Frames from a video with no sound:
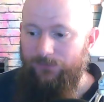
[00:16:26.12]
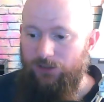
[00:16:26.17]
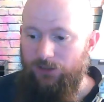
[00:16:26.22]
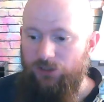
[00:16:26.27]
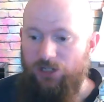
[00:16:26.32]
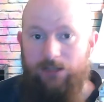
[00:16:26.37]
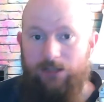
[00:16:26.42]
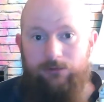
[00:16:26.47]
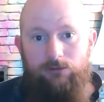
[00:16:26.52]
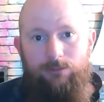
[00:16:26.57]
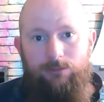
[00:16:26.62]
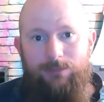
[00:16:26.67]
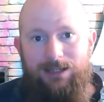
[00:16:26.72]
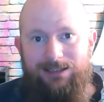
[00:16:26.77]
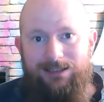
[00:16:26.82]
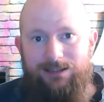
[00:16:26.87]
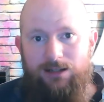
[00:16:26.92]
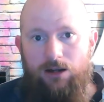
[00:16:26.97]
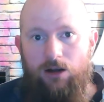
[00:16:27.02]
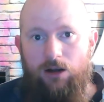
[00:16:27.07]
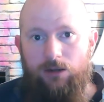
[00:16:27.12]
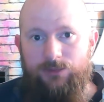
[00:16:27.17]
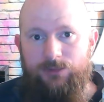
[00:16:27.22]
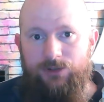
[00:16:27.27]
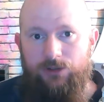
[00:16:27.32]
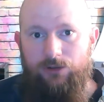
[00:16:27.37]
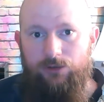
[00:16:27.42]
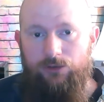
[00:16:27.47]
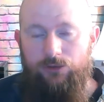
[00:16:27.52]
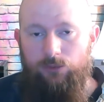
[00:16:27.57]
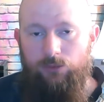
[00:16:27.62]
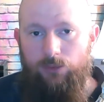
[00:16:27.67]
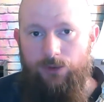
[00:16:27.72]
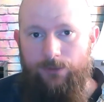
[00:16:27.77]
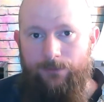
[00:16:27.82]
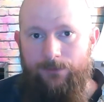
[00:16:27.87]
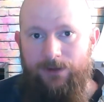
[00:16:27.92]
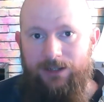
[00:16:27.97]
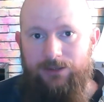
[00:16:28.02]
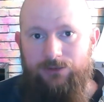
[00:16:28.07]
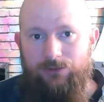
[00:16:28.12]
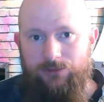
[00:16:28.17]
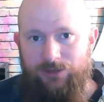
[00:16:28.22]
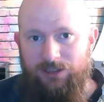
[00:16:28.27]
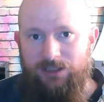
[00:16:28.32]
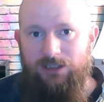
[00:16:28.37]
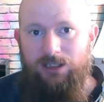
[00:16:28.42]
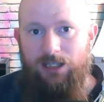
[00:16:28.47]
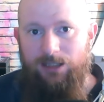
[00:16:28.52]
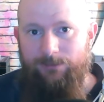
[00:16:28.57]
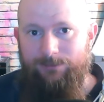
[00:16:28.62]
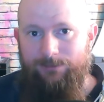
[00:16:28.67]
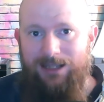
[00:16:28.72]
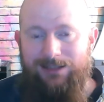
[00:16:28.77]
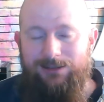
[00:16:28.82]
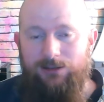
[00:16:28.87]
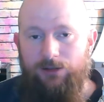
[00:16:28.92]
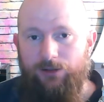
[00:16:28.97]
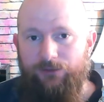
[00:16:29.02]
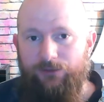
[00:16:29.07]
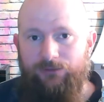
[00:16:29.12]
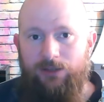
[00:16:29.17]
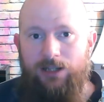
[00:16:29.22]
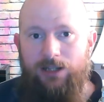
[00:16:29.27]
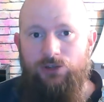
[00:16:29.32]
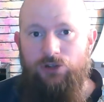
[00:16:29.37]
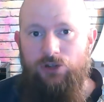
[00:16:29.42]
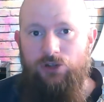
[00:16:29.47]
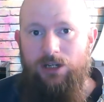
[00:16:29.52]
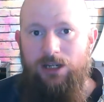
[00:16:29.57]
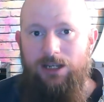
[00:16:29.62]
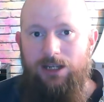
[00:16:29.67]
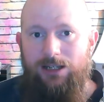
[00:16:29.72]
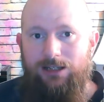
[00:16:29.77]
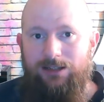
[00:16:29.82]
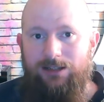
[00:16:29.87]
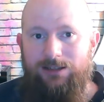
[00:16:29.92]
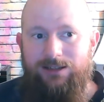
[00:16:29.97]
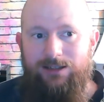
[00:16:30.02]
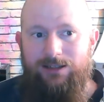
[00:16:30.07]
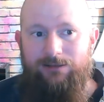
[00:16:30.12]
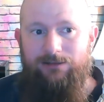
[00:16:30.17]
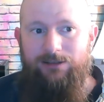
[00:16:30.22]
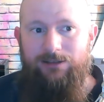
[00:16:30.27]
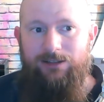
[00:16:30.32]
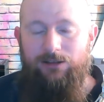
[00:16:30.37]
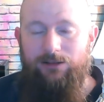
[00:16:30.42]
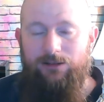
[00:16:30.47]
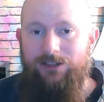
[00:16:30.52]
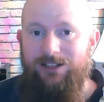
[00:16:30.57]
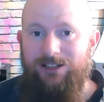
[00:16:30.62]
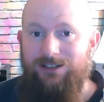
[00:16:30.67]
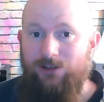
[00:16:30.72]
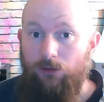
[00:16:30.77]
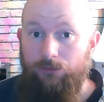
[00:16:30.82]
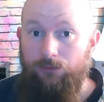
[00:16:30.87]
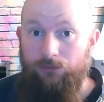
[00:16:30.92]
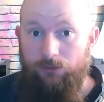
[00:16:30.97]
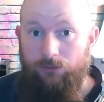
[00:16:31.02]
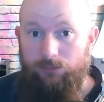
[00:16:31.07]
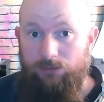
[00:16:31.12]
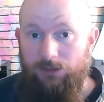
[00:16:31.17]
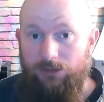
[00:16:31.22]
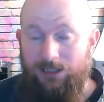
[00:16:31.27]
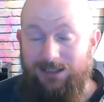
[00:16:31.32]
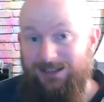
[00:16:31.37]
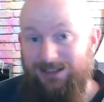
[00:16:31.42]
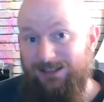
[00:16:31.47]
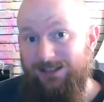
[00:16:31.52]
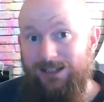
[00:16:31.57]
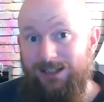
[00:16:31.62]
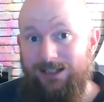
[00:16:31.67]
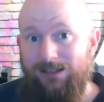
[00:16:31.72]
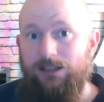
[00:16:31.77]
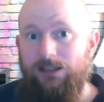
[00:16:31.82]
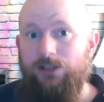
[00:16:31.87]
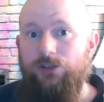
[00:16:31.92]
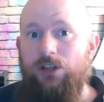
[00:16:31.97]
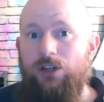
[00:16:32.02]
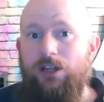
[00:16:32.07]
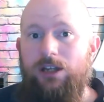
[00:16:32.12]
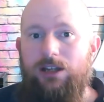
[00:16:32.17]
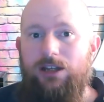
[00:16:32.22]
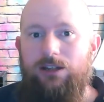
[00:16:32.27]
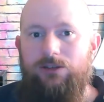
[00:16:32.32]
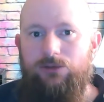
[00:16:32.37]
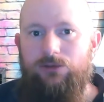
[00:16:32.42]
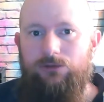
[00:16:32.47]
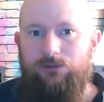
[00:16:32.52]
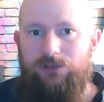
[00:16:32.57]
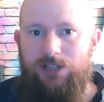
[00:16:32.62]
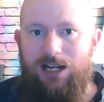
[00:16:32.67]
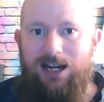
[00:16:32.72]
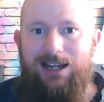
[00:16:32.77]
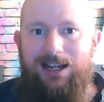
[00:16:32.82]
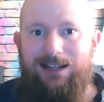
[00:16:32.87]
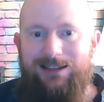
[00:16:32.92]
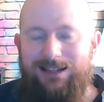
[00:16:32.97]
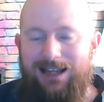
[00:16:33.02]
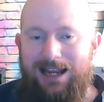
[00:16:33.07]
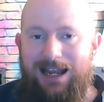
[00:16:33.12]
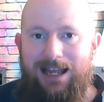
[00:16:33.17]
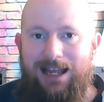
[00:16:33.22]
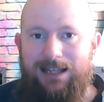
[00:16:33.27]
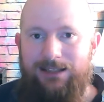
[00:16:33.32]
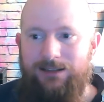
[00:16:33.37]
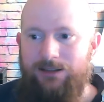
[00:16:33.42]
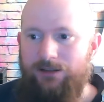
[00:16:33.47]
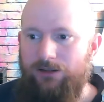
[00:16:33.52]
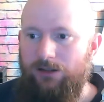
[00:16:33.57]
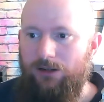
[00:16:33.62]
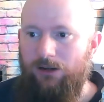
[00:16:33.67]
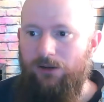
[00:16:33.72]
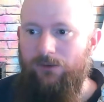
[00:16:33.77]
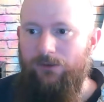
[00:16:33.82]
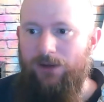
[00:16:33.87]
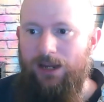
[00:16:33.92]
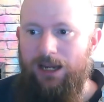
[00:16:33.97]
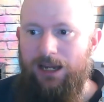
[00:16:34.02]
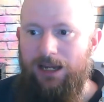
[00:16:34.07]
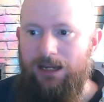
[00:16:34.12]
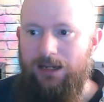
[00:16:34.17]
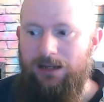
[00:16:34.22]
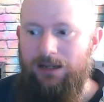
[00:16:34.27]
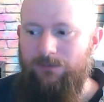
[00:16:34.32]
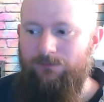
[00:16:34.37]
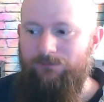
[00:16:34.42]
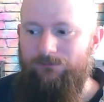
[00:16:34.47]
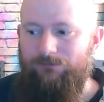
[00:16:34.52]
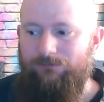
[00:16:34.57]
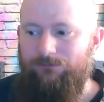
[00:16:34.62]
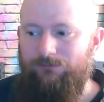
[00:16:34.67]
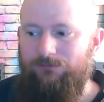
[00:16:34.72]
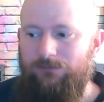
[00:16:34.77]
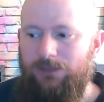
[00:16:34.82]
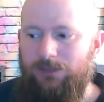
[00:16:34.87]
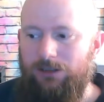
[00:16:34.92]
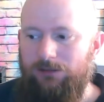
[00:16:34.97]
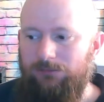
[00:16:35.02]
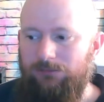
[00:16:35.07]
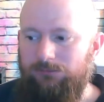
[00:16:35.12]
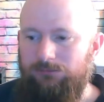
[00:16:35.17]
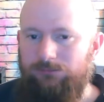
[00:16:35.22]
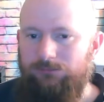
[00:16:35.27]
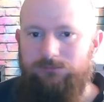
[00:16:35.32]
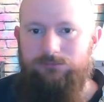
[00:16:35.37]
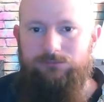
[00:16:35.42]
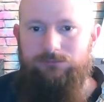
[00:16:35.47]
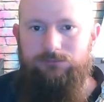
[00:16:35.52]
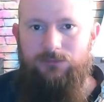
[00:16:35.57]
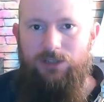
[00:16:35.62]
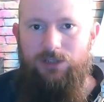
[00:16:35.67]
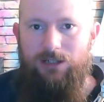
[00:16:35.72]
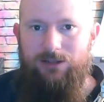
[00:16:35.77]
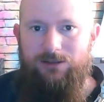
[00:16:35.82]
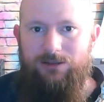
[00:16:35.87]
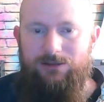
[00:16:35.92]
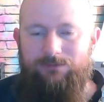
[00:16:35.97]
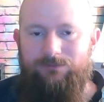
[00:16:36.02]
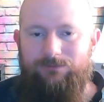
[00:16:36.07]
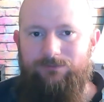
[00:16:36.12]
general men-at-arms who were the victors in that battle. The French considered it dishonorable, as did the English, to die at the hands of a, you know, just